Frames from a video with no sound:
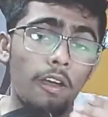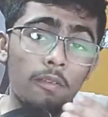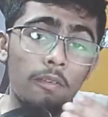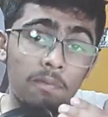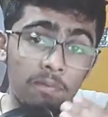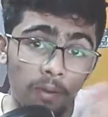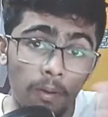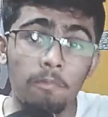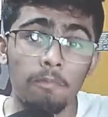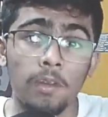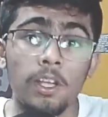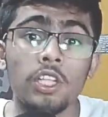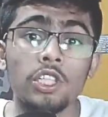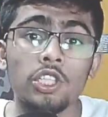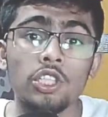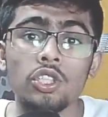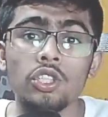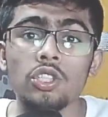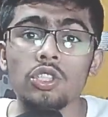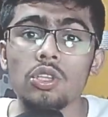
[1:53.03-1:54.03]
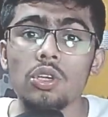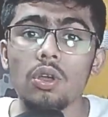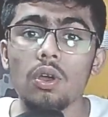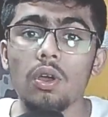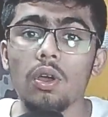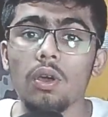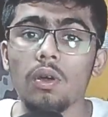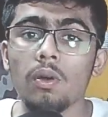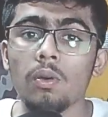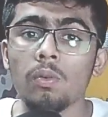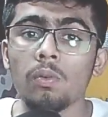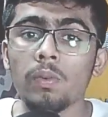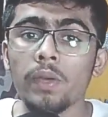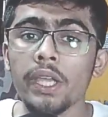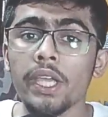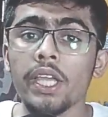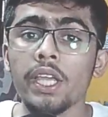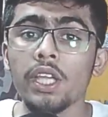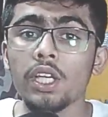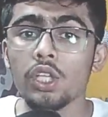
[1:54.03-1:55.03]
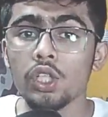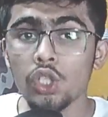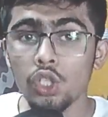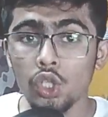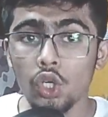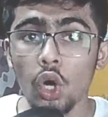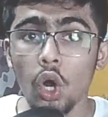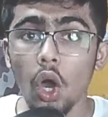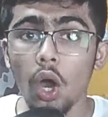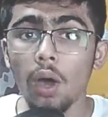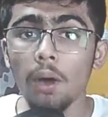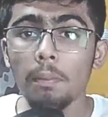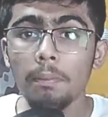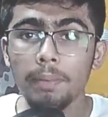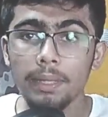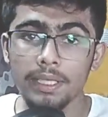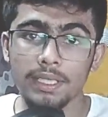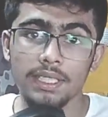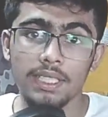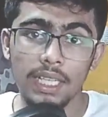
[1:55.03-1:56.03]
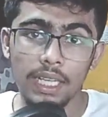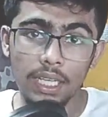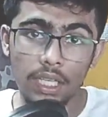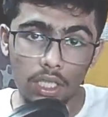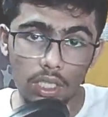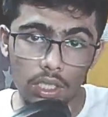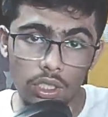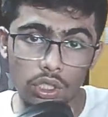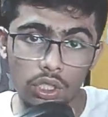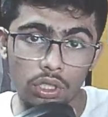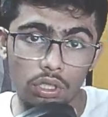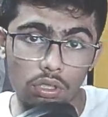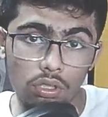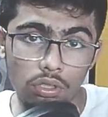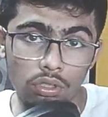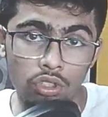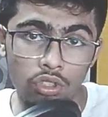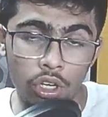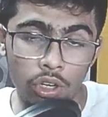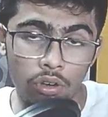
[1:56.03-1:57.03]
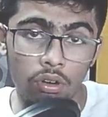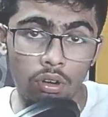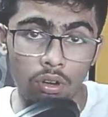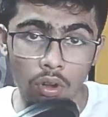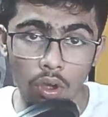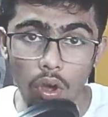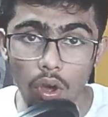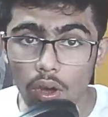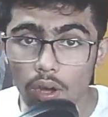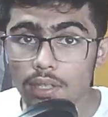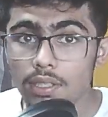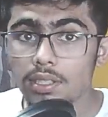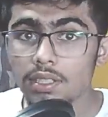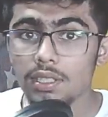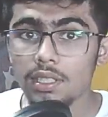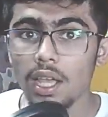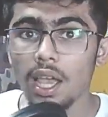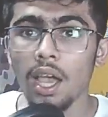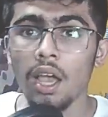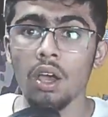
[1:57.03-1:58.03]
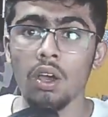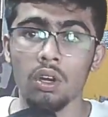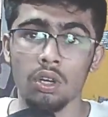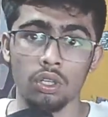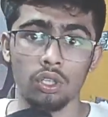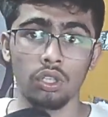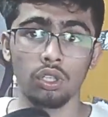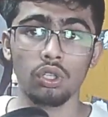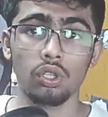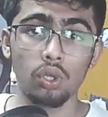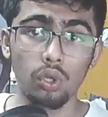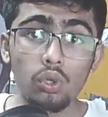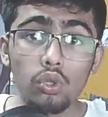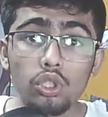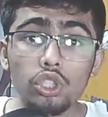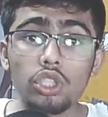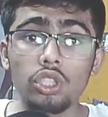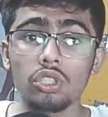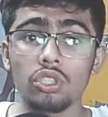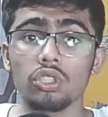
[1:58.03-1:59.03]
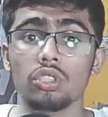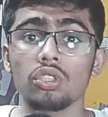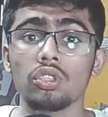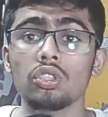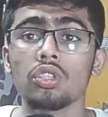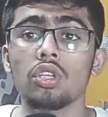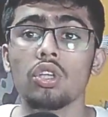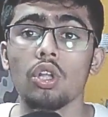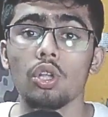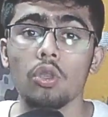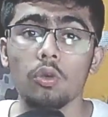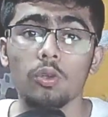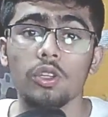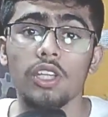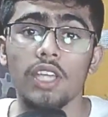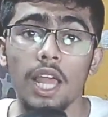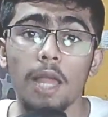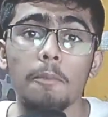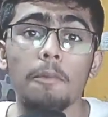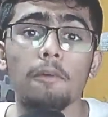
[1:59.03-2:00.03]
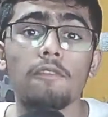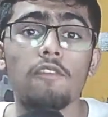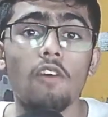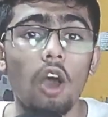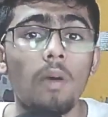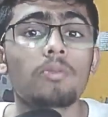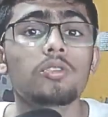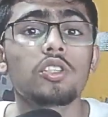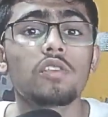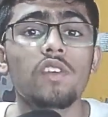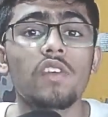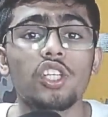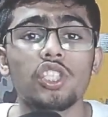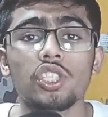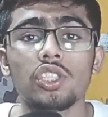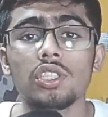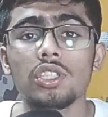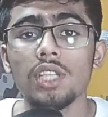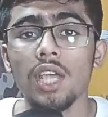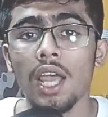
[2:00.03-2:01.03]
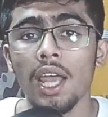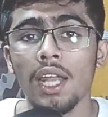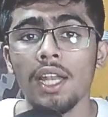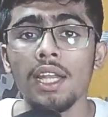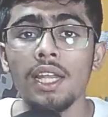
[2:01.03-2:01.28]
from which we draw basic general laws or conclusions with the help of observations and